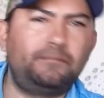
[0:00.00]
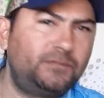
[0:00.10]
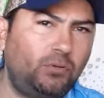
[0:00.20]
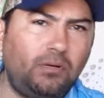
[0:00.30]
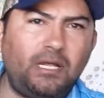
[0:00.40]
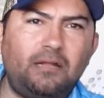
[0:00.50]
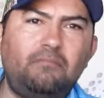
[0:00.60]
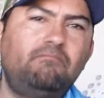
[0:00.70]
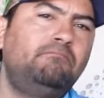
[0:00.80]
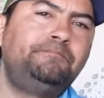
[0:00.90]
Don't
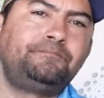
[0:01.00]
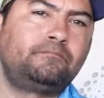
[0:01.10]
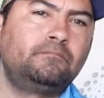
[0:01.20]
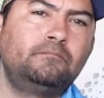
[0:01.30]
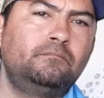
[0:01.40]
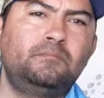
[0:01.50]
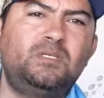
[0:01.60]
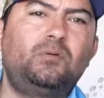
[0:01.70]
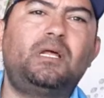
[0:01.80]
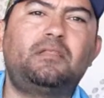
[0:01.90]
let
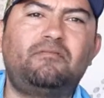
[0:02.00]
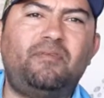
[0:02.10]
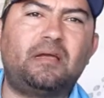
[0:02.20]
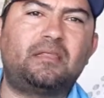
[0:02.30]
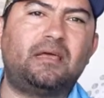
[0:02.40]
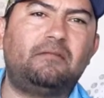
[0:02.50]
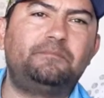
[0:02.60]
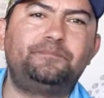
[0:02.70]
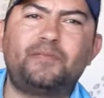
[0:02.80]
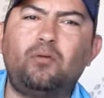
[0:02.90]
the fact that
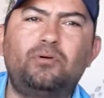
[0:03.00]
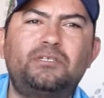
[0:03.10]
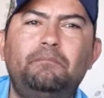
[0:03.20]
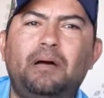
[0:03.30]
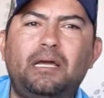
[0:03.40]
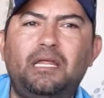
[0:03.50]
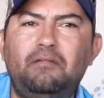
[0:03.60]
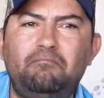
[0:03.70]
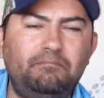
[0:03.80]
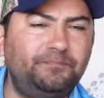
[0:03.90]
it wasn't
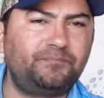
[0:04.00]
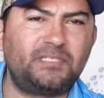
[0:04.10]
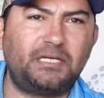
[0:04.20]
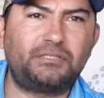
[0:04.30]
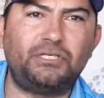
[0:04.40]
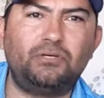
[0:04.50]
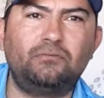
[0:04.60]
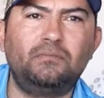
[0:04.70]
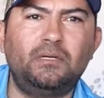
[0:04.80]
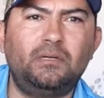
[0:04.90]
biting get to you.
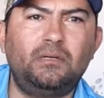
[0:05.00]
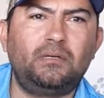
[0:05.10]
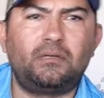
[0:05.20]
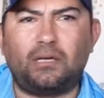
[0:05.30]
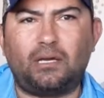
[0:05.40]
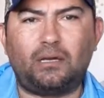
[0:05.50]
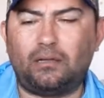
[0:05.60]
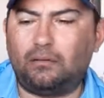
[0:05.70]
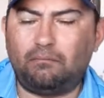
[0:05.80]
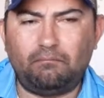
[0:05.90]

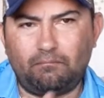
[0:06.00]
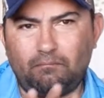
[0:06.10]
And,